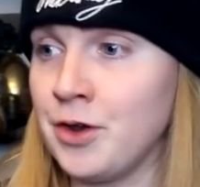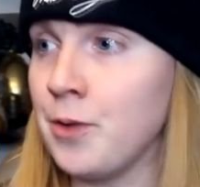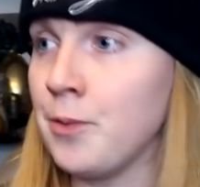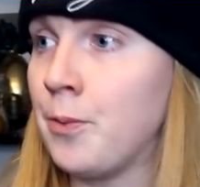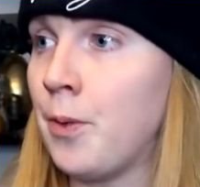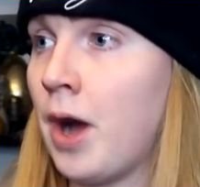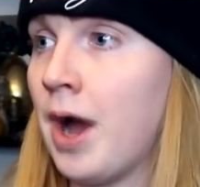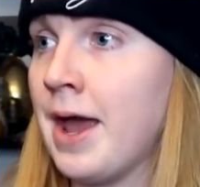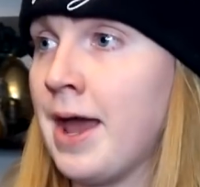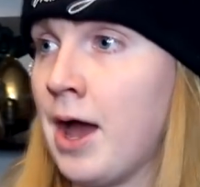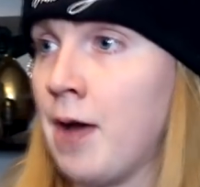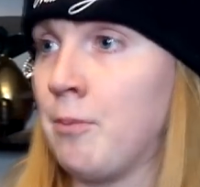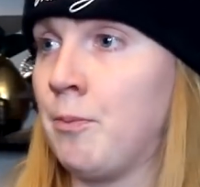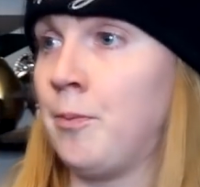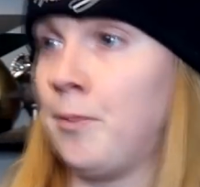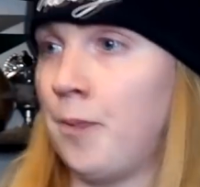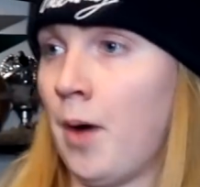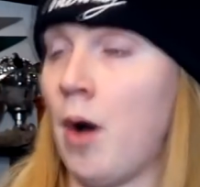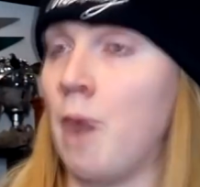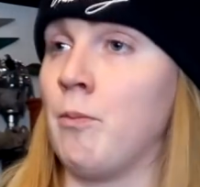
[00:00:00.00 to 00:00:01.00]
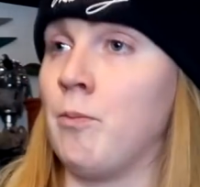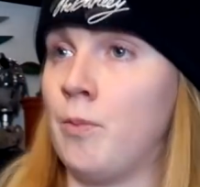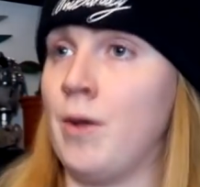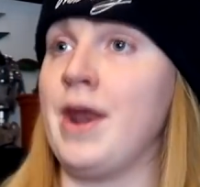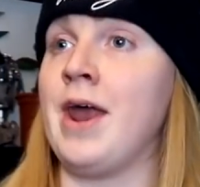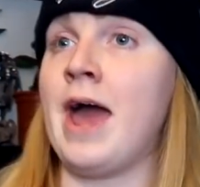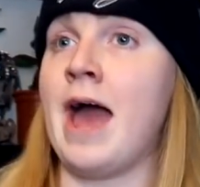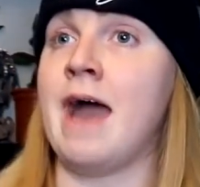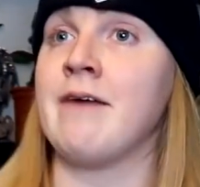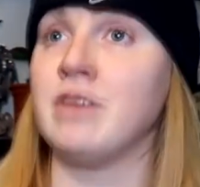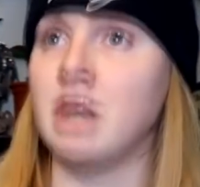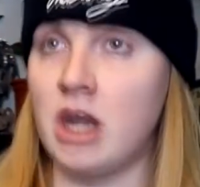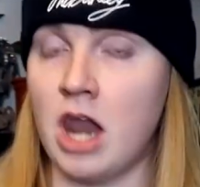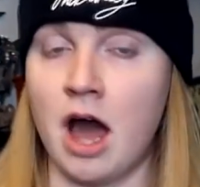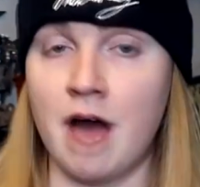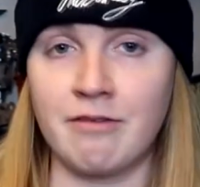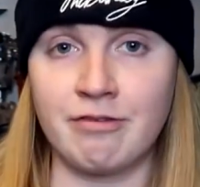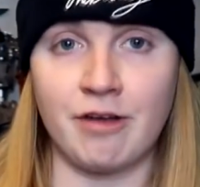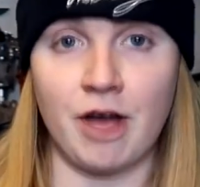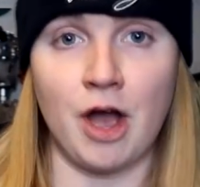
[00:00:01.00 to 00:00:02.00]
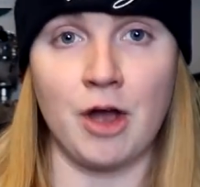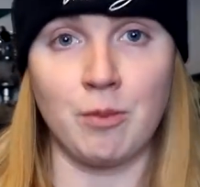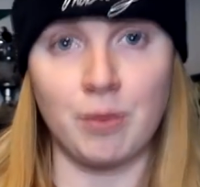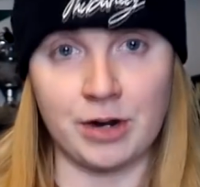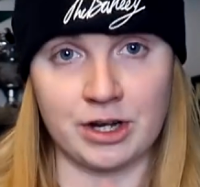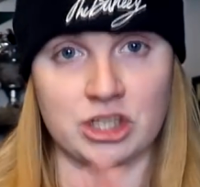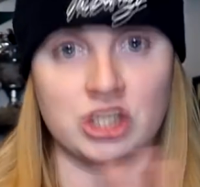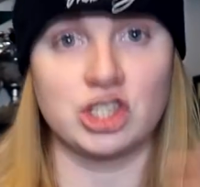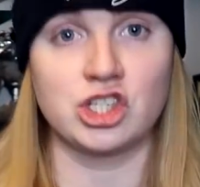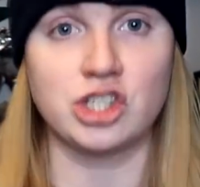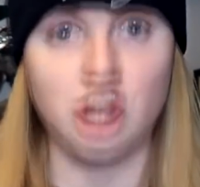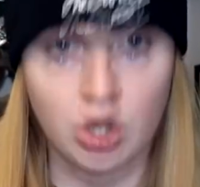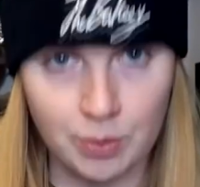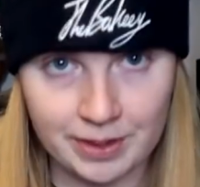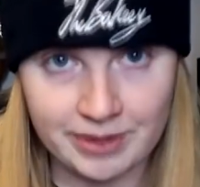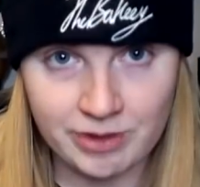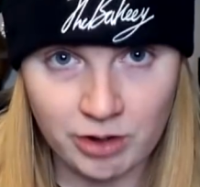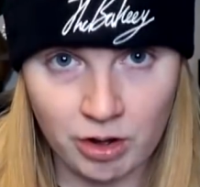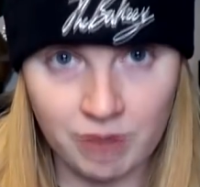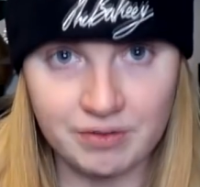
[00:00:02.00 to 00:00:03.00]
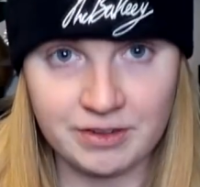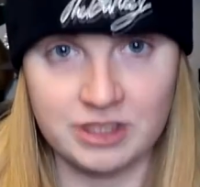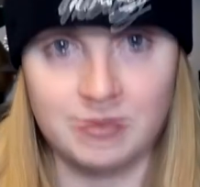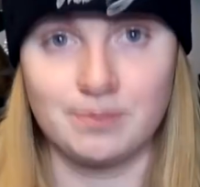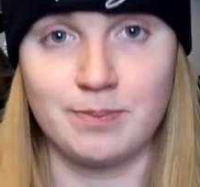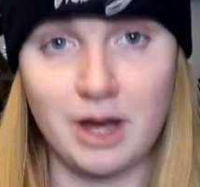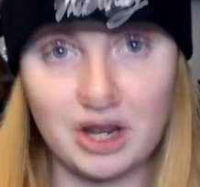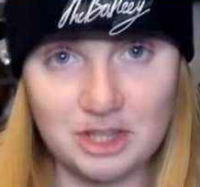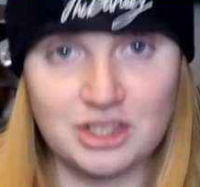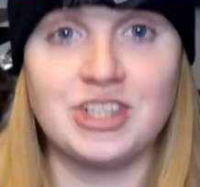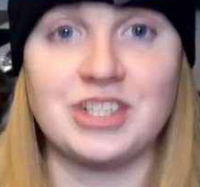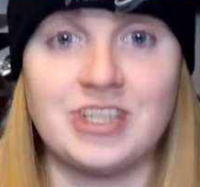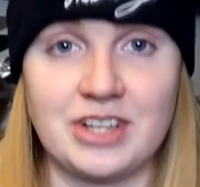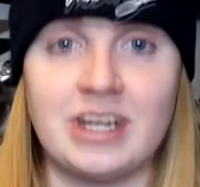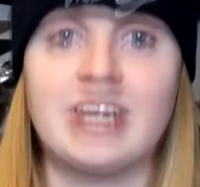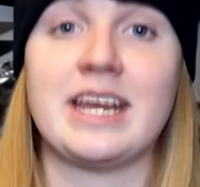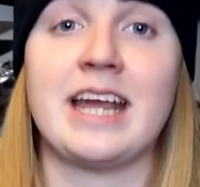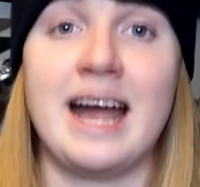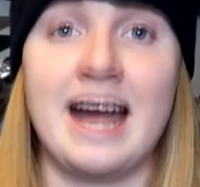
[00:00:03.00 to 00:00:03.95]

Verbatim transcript: don't know why. I when I have a love, I want to show it off as much as I